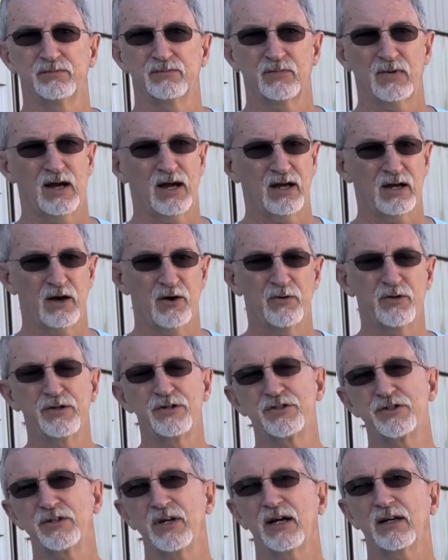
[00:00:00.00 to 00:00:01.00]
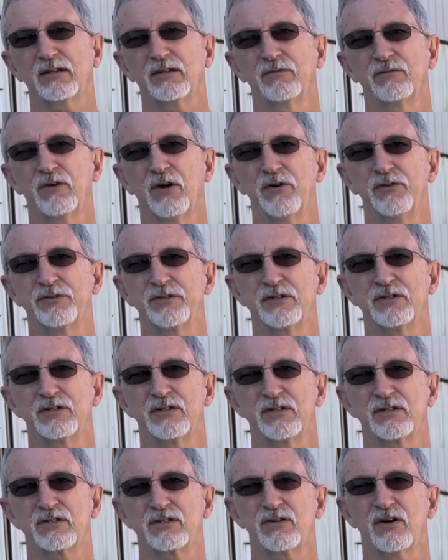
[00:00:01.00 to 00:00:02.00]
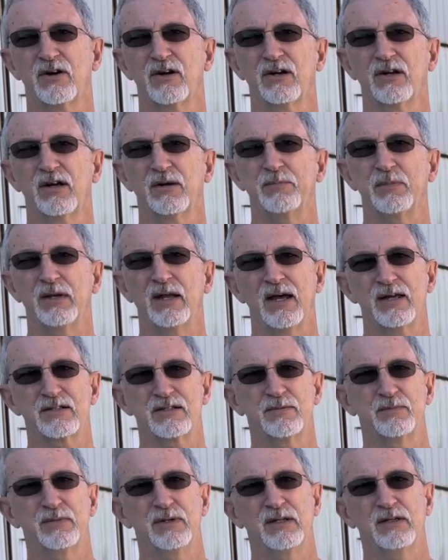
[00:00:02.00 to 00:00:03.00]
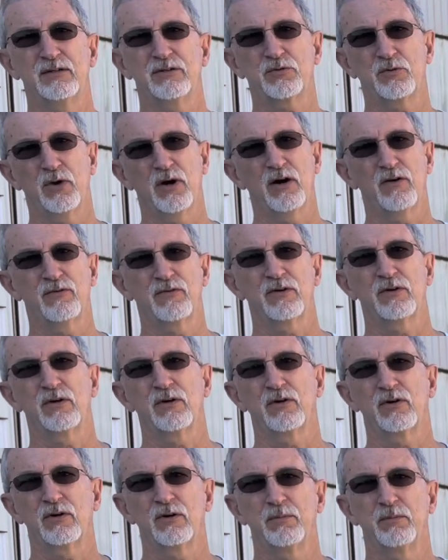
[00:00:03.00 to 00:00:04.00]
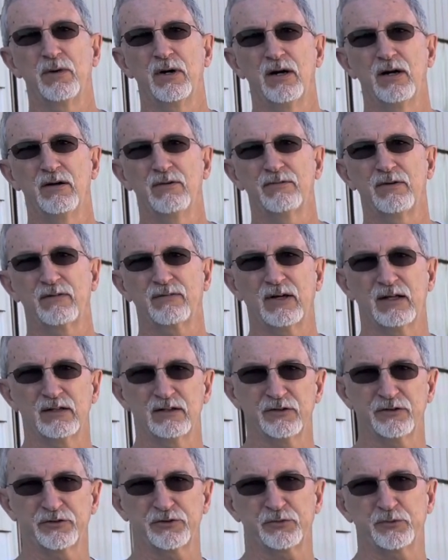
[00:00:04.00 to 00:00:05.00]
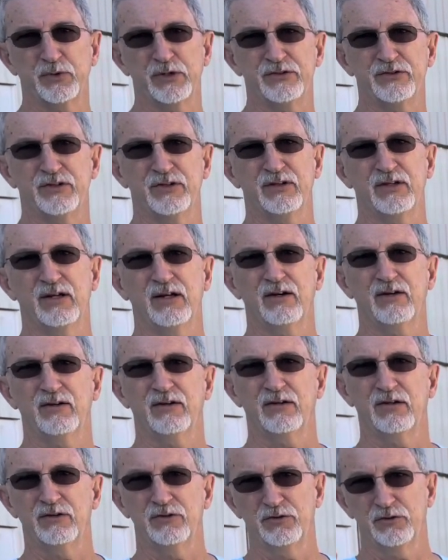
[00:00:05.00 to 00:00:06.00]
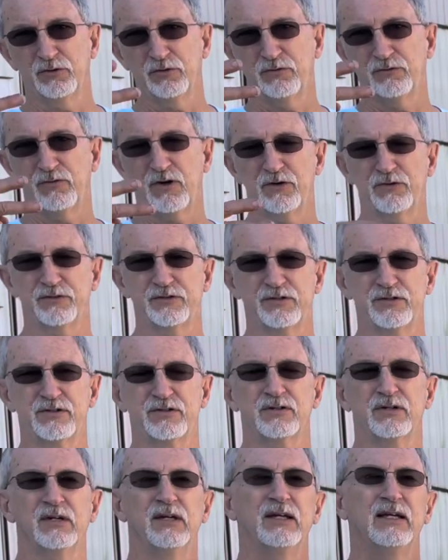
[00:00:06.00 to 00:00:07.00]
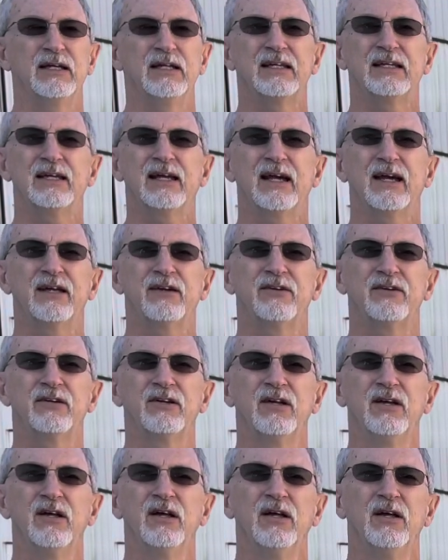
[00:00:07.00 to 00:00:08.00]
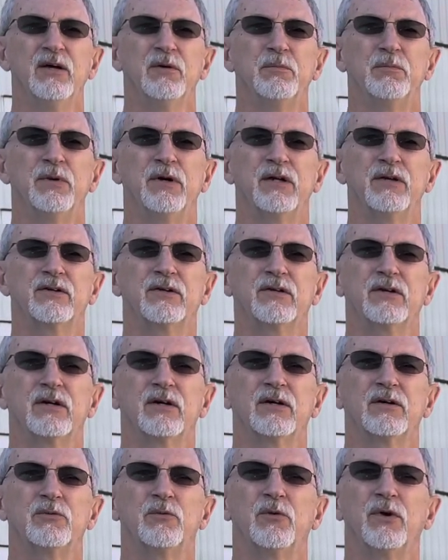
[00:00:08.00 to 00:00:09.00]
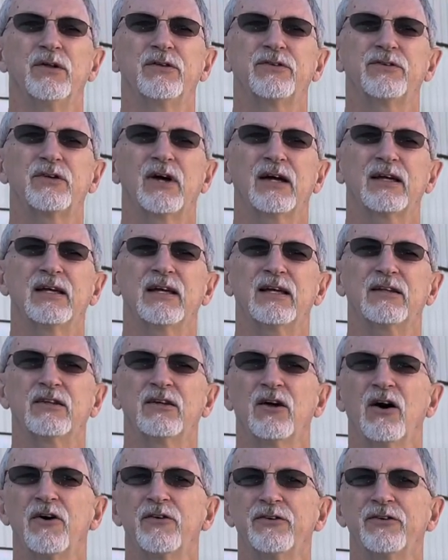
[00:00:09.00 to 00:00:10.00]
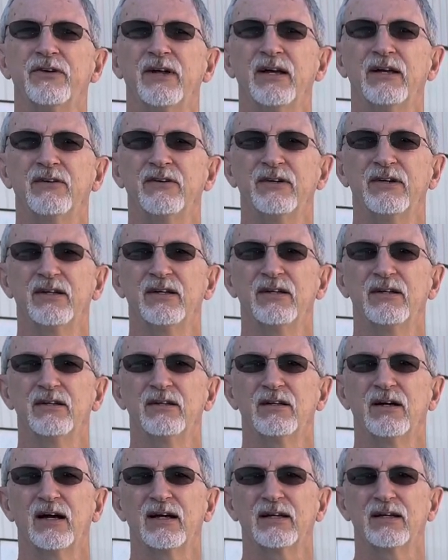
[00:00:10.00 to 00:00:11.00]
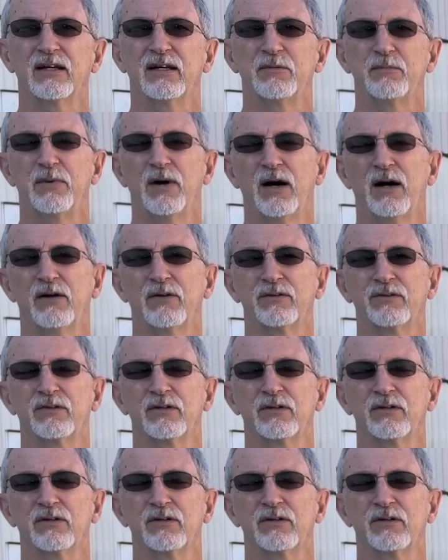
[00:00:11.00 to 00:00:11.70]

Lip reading: I always check the voltage at startup. It has to be 12 or above. I've got a little switch in there and a dual voltage indicator, but once I kick the alternator in, I get about